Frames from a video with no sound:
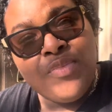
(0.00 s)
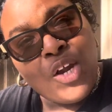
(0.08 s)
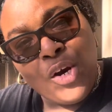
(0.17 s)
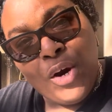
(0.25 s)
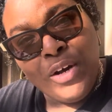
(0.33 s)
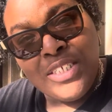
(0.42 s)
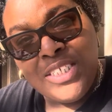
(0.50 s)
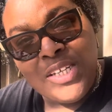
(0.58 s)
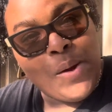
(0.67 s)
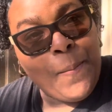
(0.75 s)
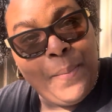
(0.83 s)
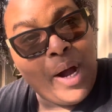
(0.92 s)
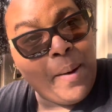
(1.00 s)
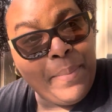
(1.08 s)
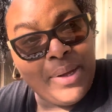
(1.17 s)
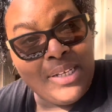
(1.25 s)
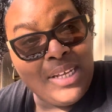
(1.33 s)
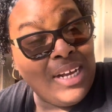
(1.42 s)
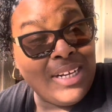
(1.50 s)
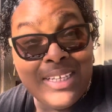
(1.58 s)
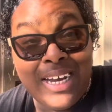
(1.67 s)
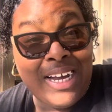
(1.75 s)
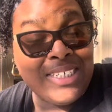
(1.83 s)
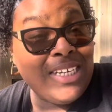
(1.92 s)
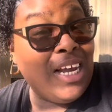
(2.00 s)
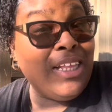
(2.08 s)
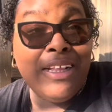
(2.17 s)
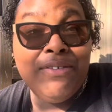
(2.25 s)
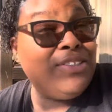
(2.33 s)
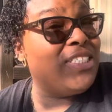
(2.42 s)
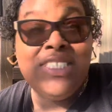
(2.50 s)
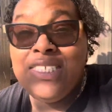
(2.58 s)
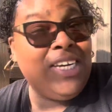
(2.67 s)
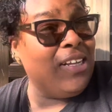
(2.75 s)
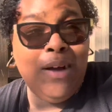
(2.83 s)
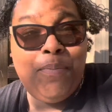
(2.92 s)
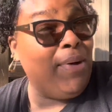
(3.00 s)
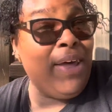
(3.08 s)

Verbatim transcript: curls still popping like i said i literally just get up